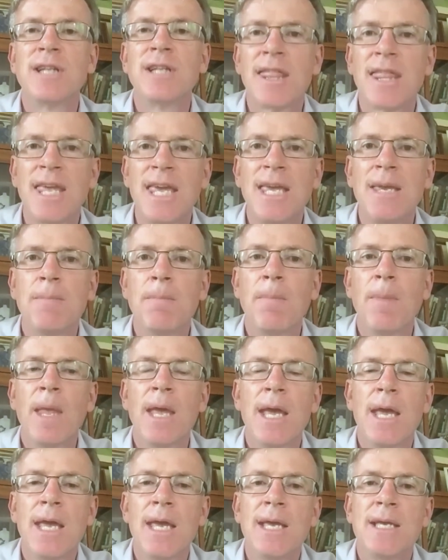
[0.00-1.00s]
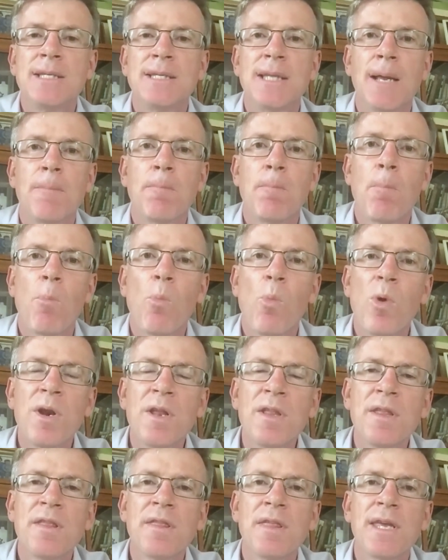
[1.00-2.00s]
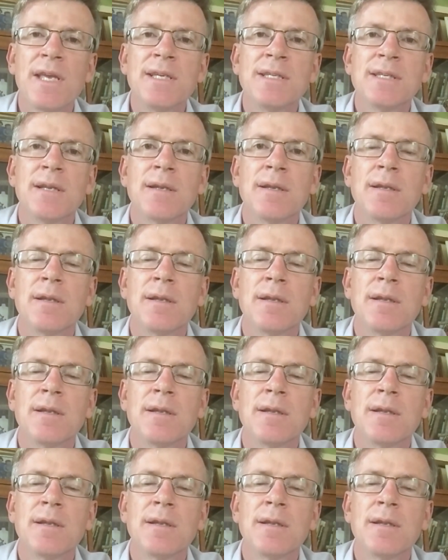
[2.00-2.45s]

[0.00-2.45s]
theme, is that one of the things that